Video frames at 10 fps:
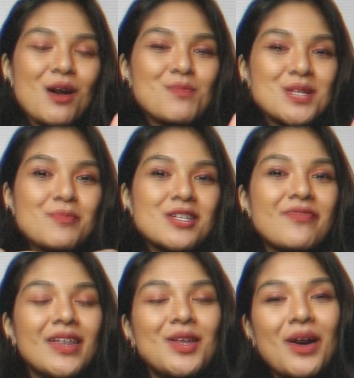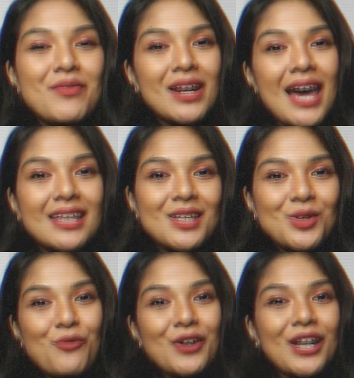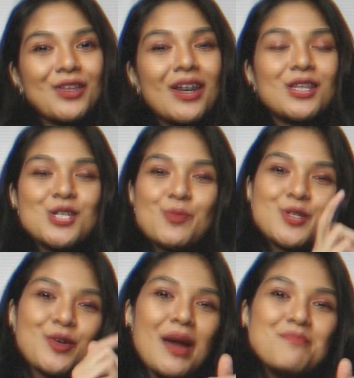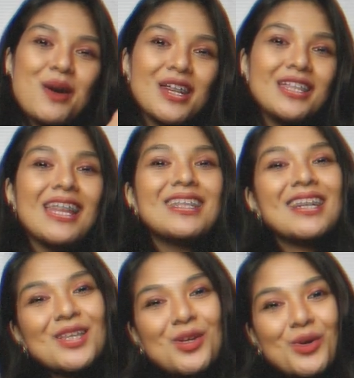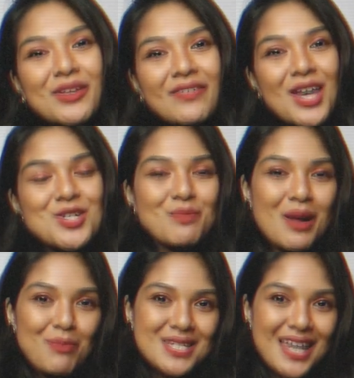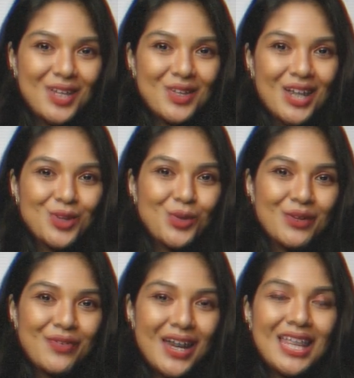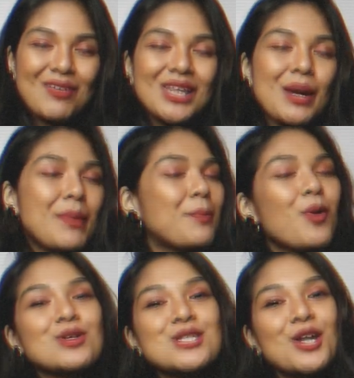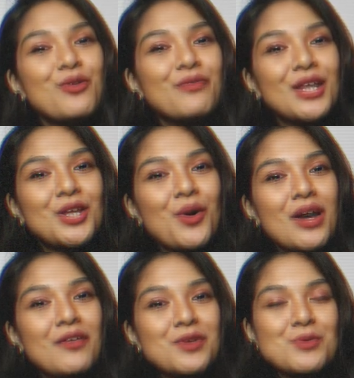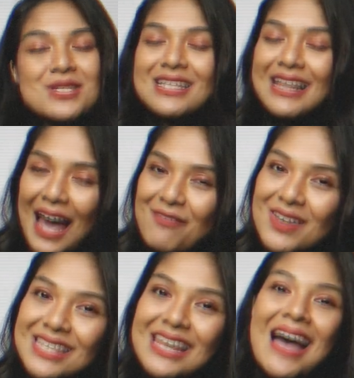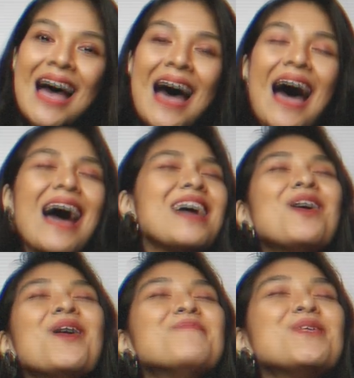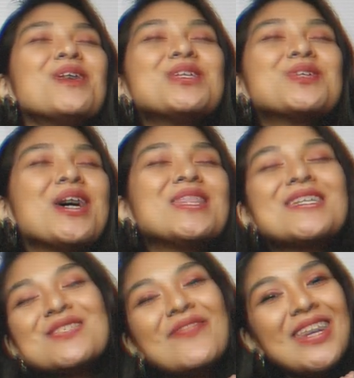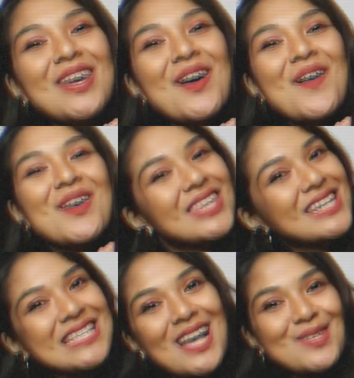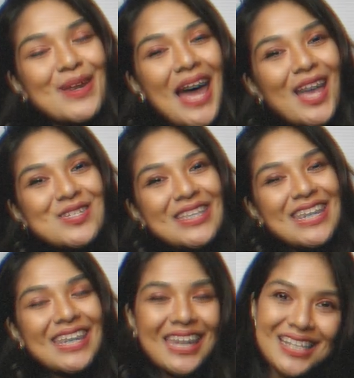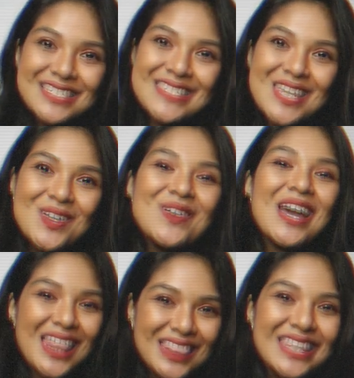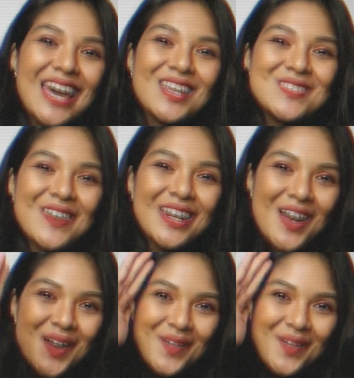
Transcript: Thumbs up this video if you liked it. Don't forget to hit the subscribe button and click the notification bell beside it to get notified every time I post a new video if you still haven't. I hope you enjoyed this video. This has been Angelique, and I'll see you in the next one.